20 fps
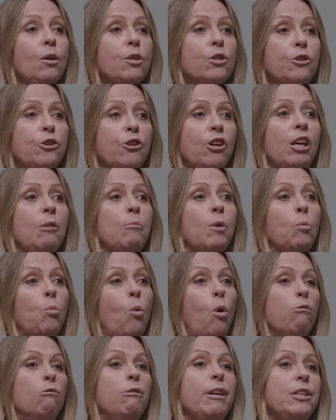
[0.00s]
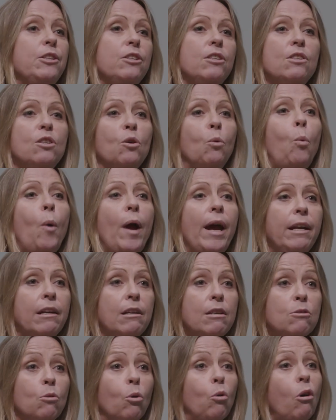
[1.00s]
determine what reaches
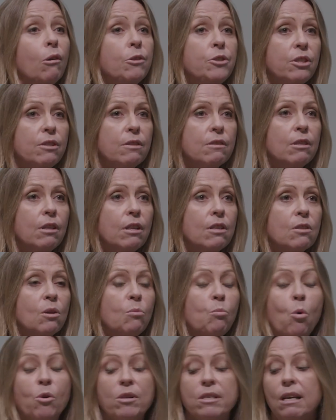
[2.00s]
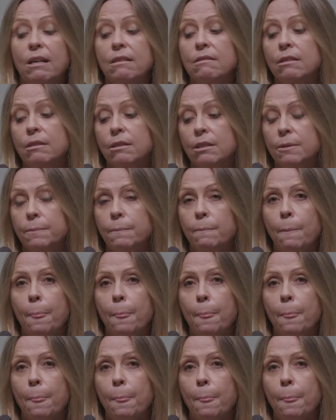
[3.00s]
awareness or consciousness and what doesn't.